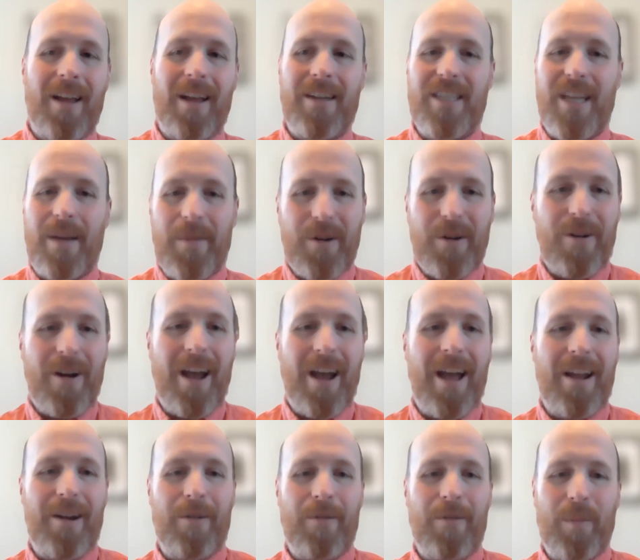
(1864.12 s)
a
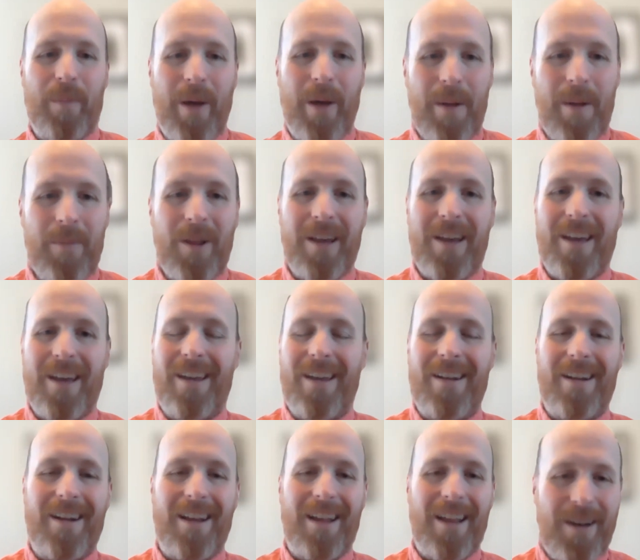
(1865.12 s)
Democrat, a
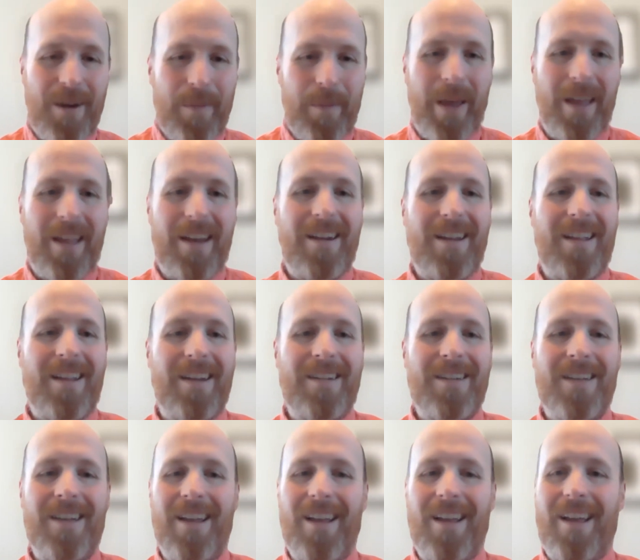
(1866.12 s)
Republican, an
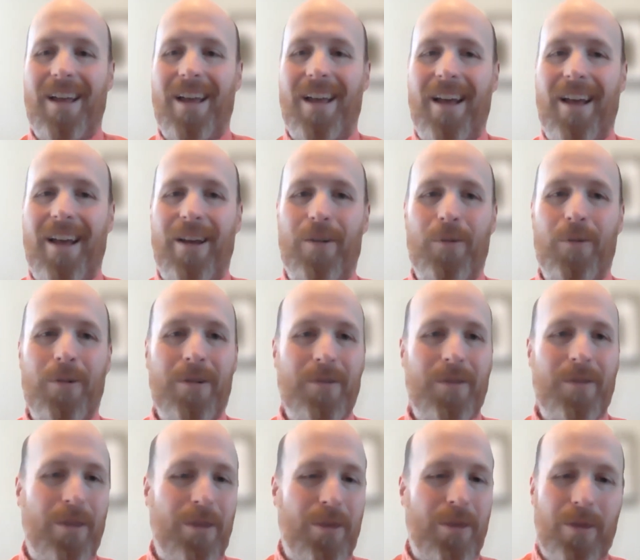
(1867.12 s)
independent,
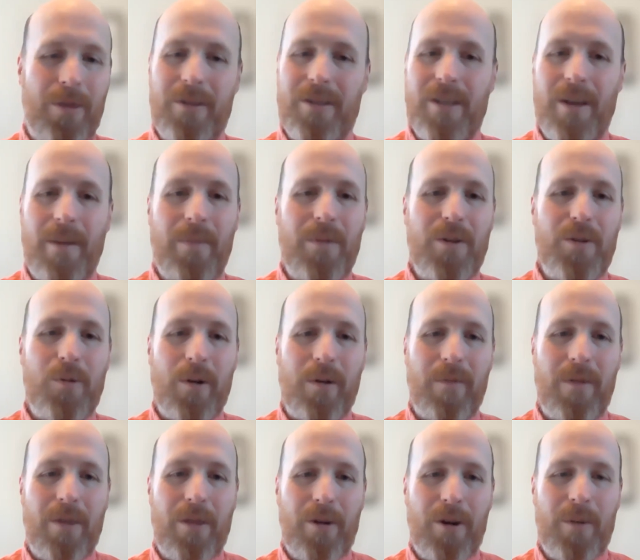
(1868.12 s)
or some sort
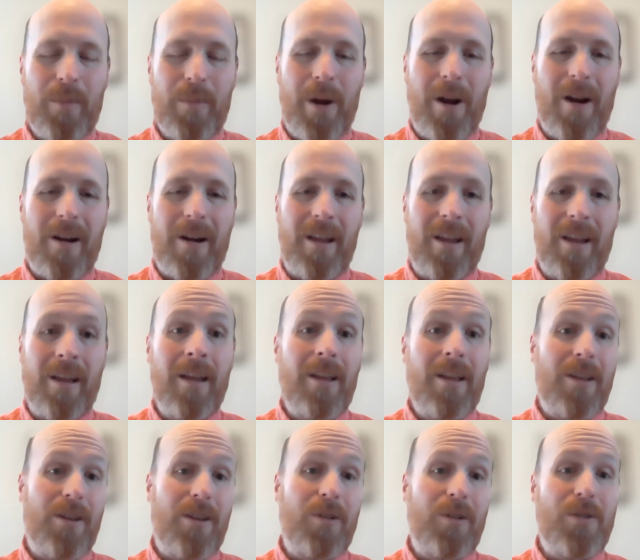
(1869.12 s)
of third party,
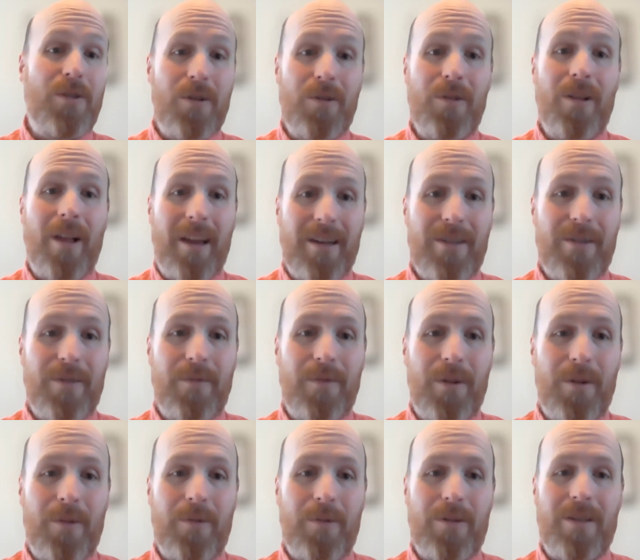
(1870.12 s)
you do like to
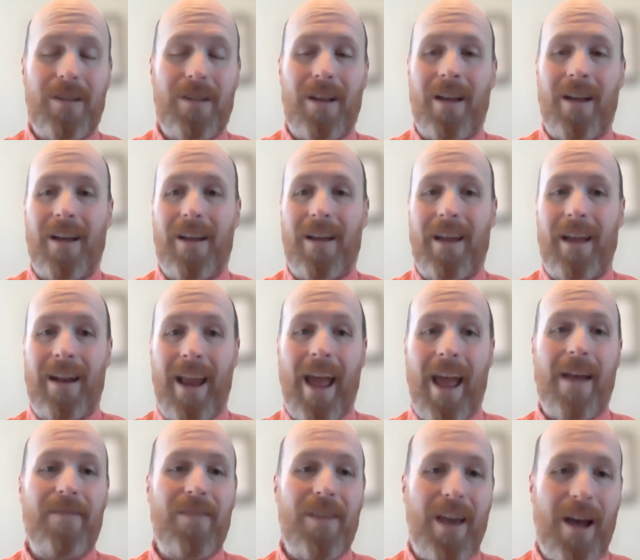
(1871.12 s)
vote and
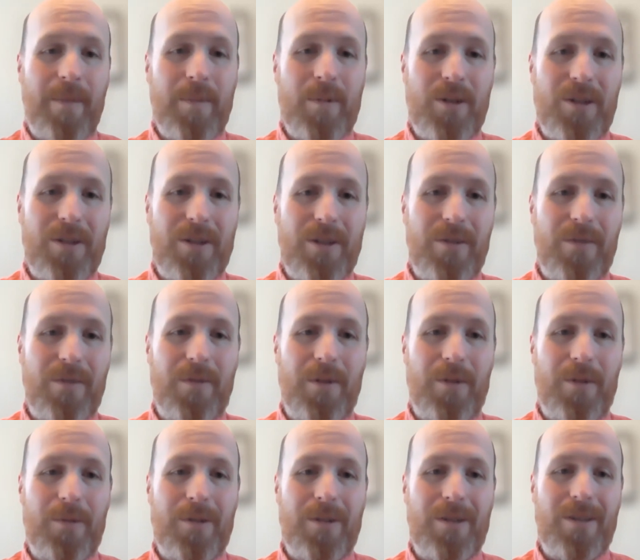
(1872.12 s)
have the option to
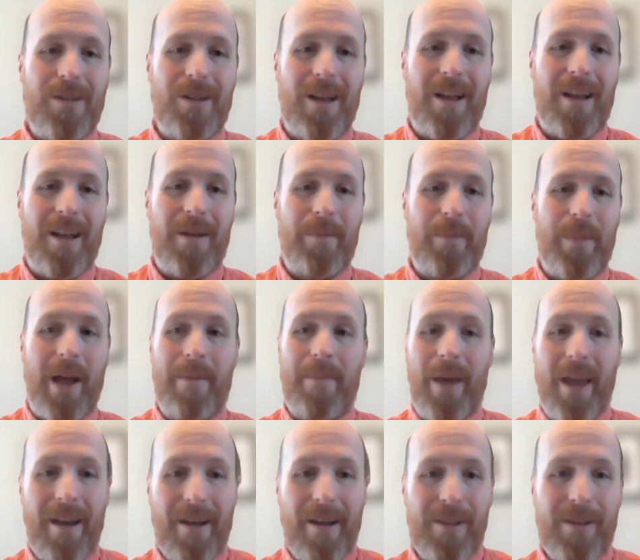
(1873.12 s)
vote by
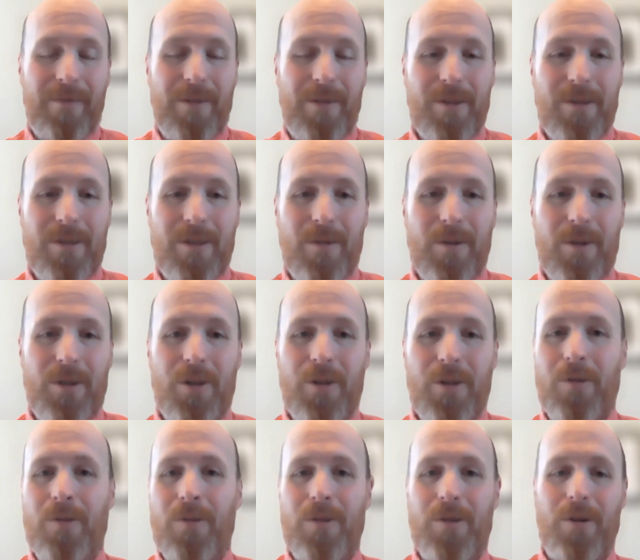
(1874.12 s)
mail if you so
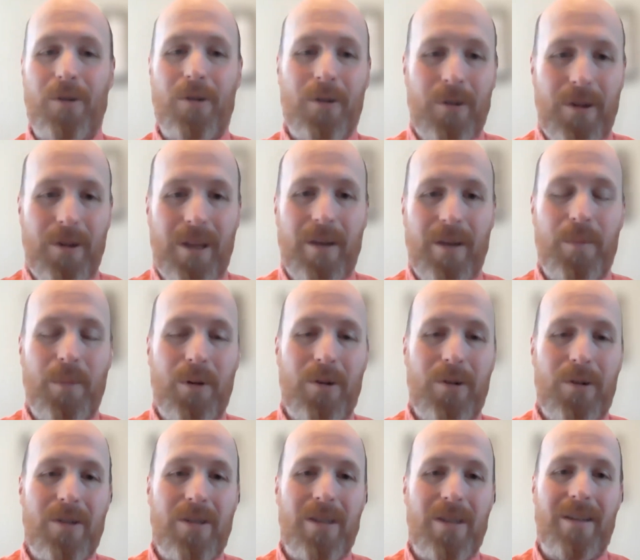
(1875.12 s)
choose, or early in
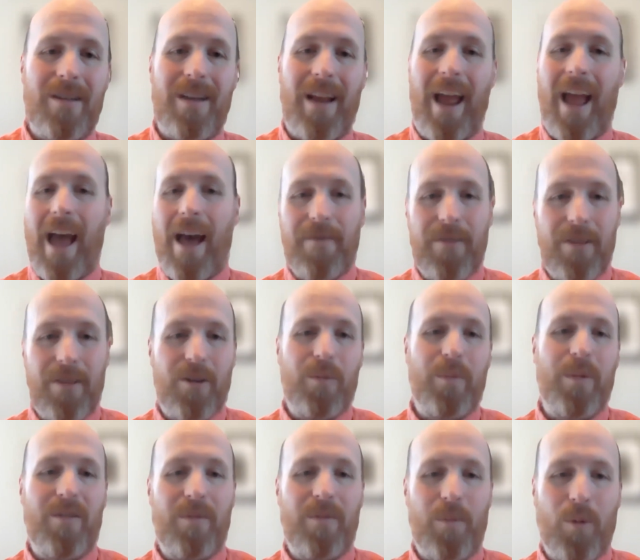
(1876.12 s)
person, to have a little
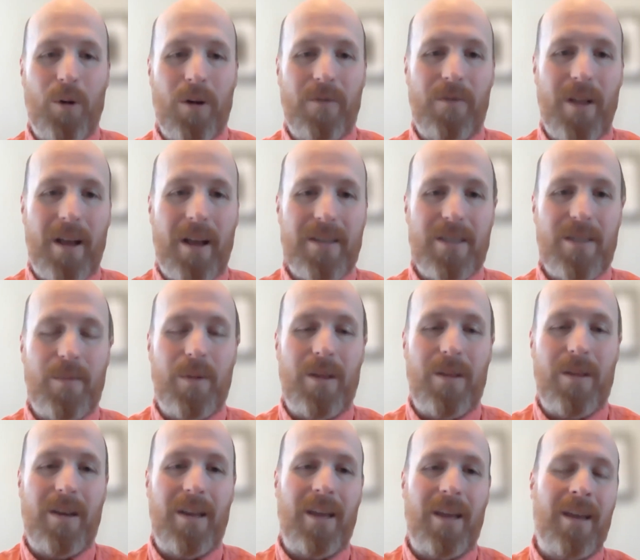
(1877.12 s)
bit of more
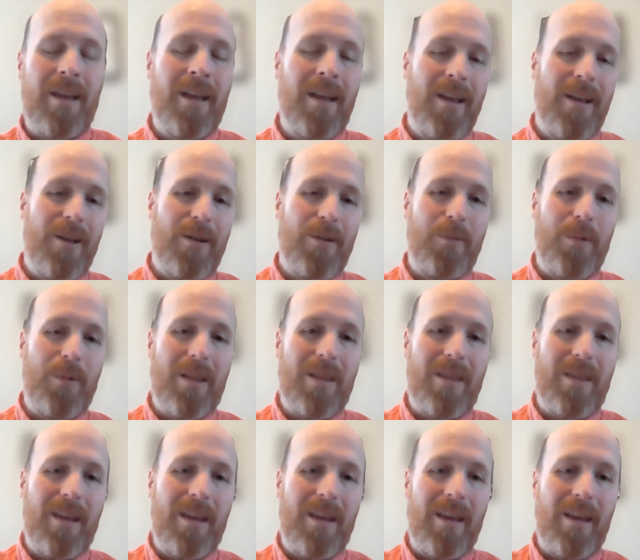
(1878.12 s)
flexibility with
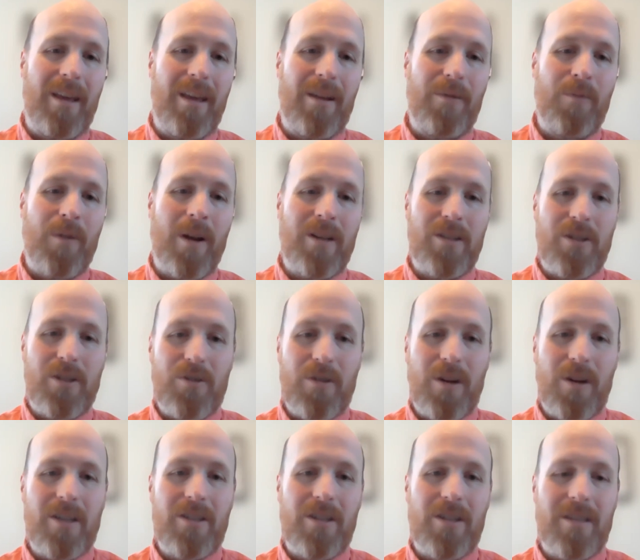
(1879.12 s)
the
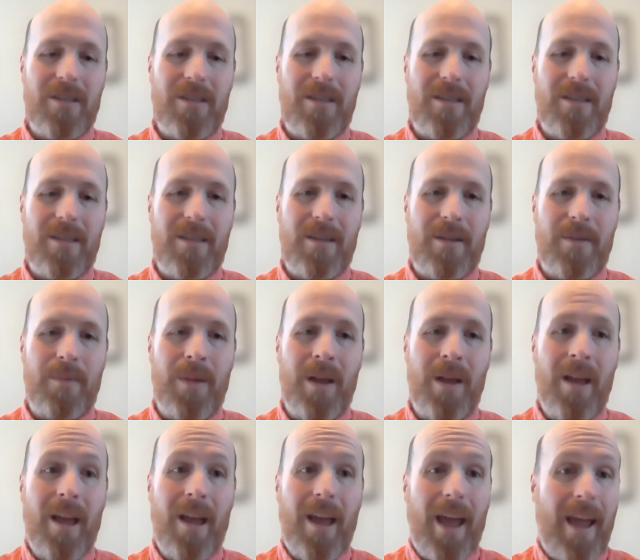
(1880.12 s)
registration system,
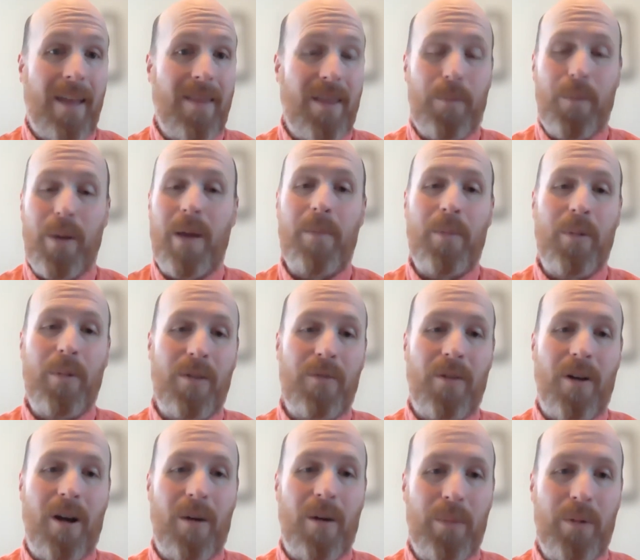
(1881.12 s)
and that people
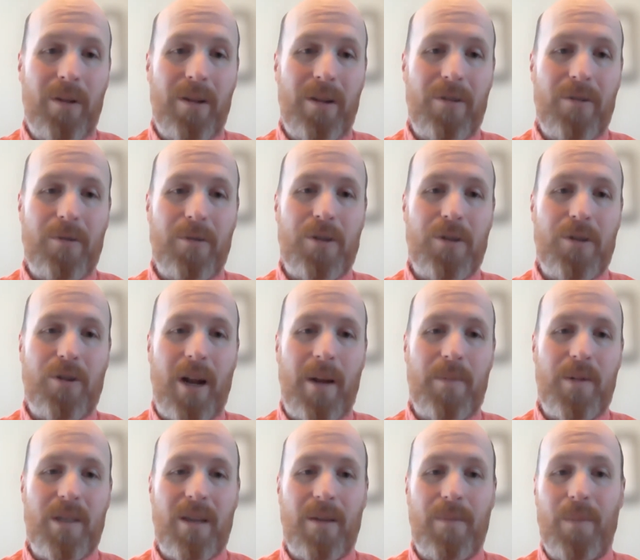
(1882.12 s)
of all political
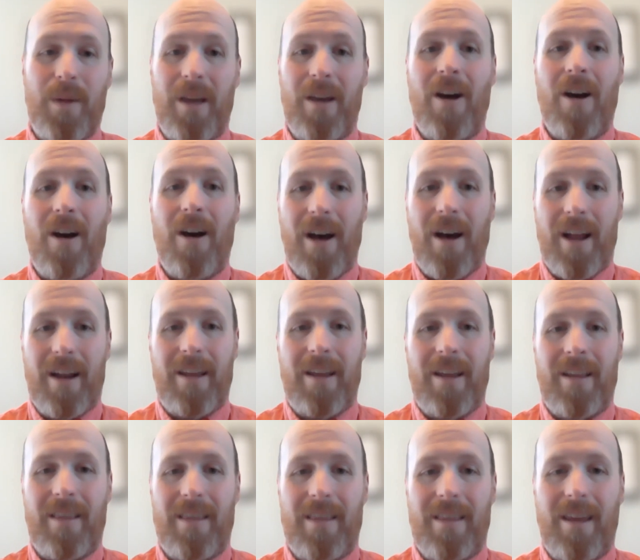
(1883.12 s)
stripes can be
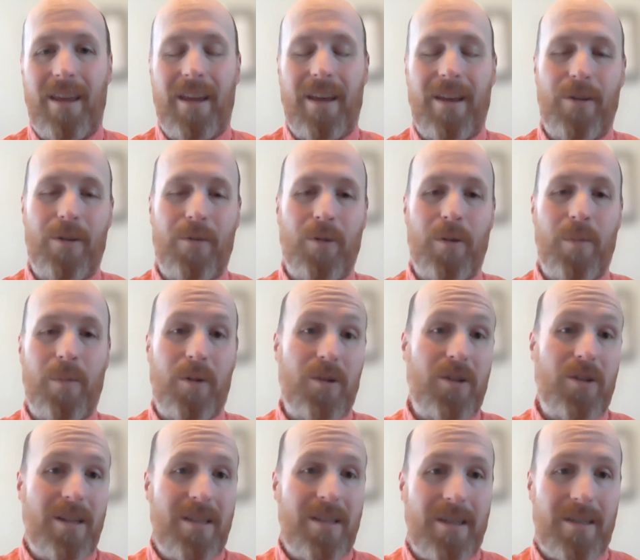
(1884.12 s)
caught in the criminal
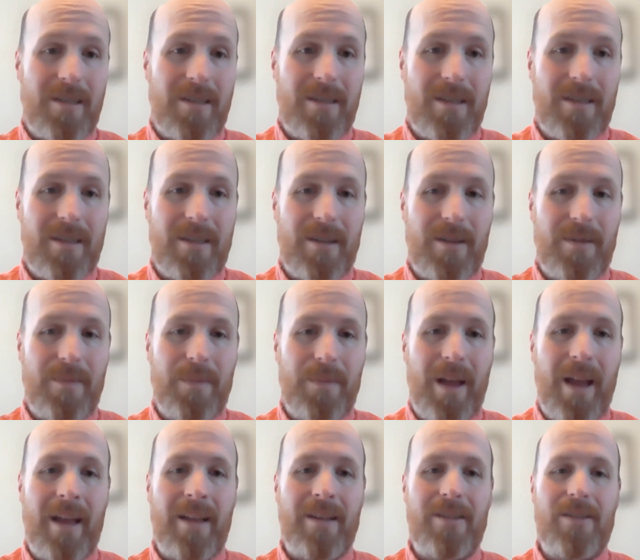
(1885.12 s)
justice system.
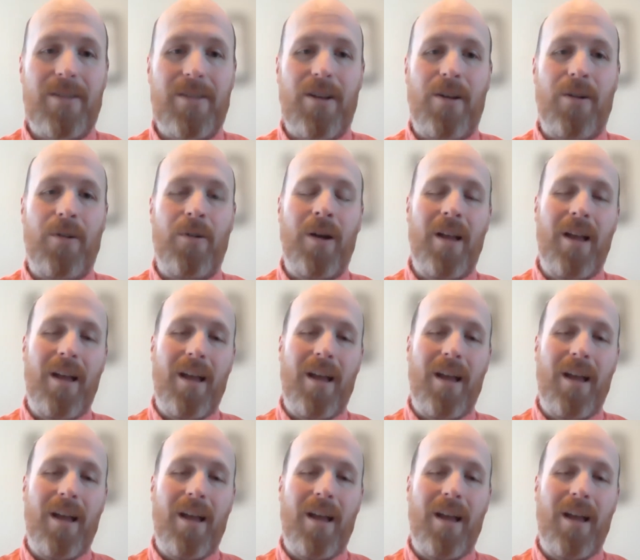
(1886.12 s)
And so,